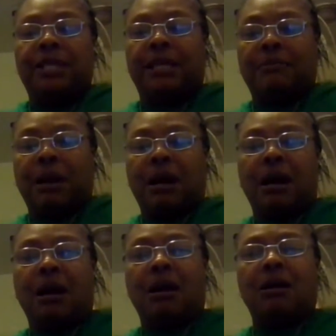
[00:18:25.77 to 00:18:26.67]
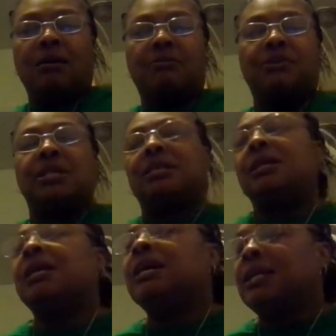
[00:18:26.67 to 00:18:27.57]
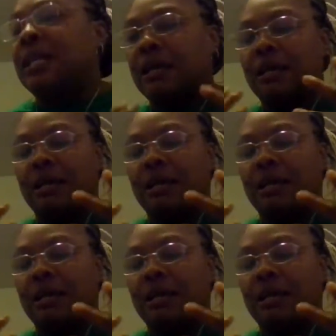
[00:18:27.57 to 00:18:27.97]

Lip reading: it in my arms and like